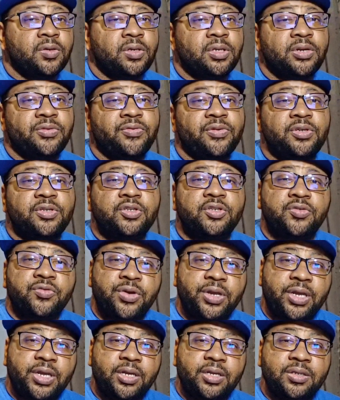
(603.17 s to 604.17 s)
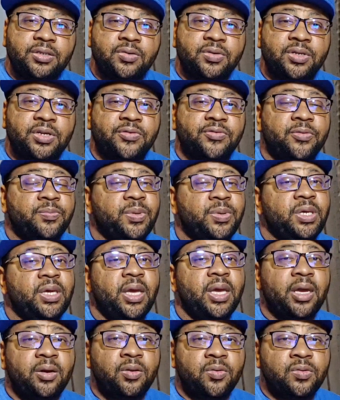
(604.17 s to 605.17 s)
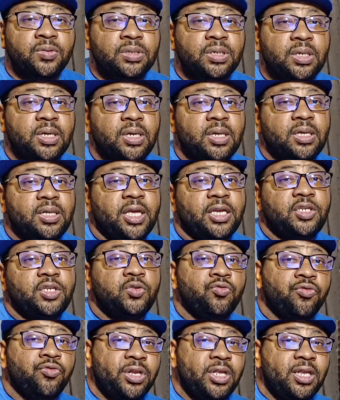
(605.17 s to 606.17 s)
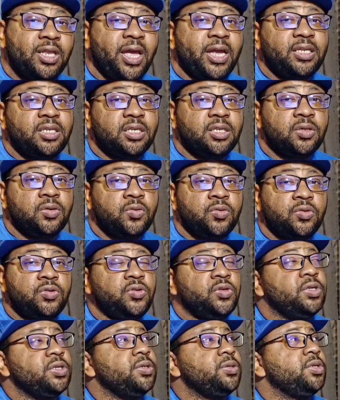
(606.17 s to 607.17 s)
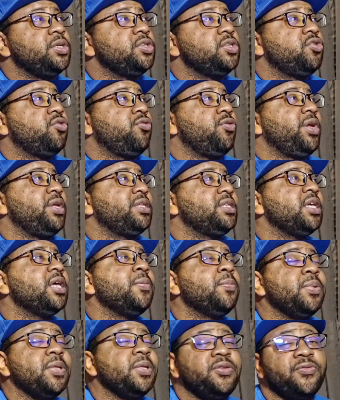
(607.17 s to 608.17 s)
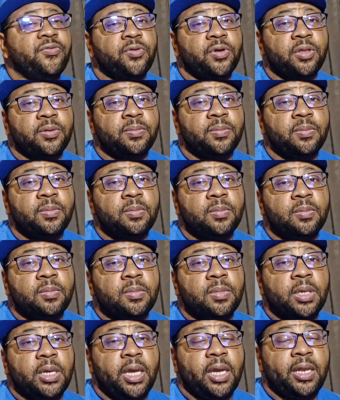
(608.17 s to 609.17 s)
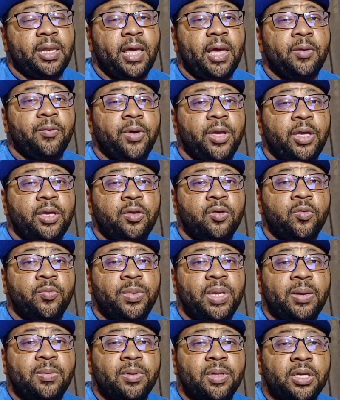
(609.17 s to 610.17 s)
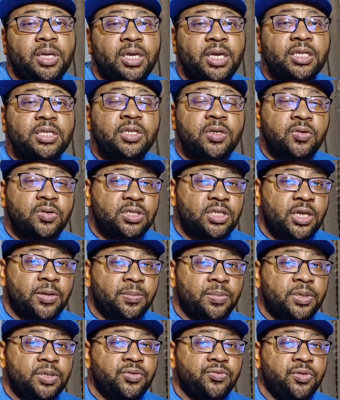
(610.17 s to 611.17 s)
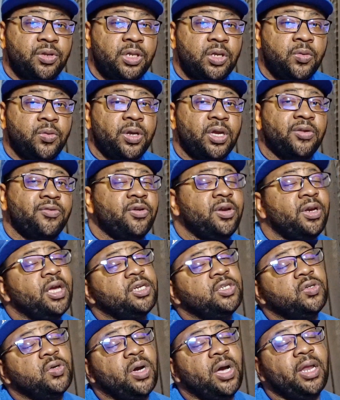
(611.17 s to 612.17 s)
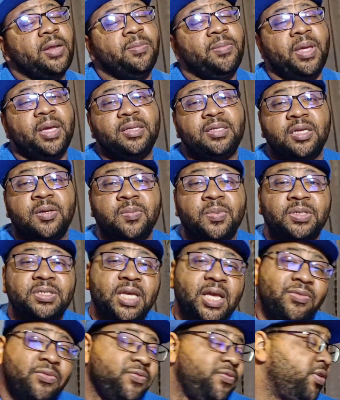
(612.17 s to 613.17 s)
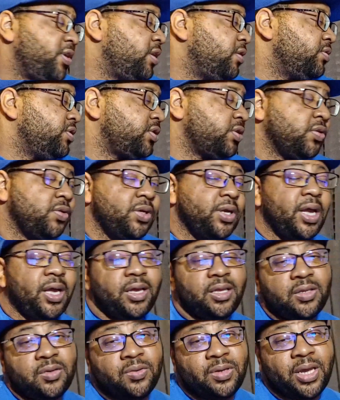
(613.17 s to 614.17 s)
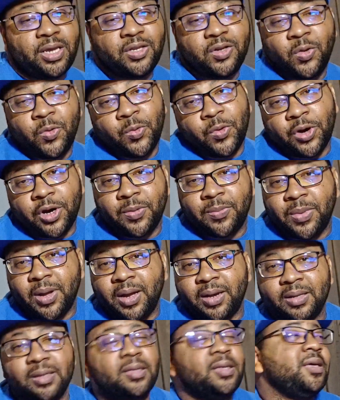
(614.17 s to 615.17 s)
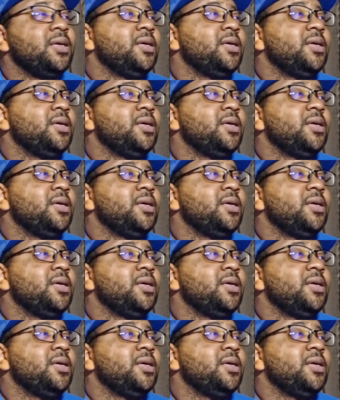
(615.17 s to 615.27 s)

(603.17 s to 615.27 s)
or different strings or different pianos that you really like to use, you can just create templates for them. And that way you'll be able to get to those templates really quick. If you're not sure how to make templates, I have a video showing you how to do that. Don't worry about it.